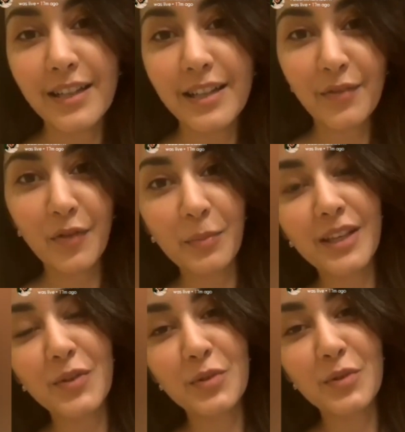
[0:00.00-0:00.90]
stuff for
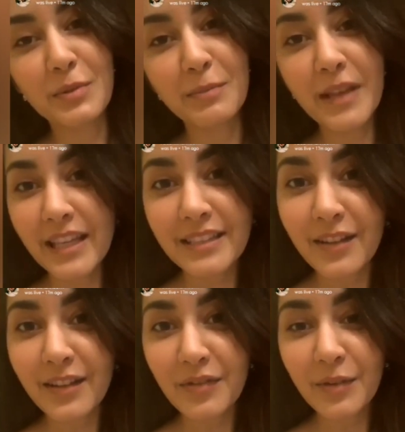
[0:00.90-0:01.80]
me, who's been making
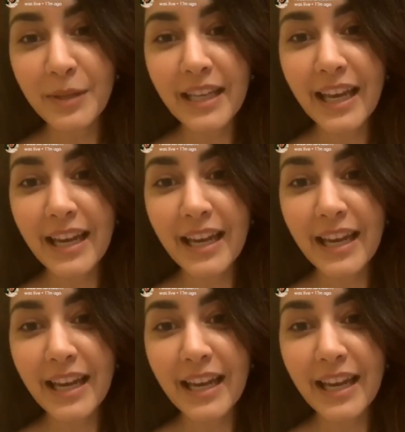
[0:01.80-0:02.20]
stuff for me,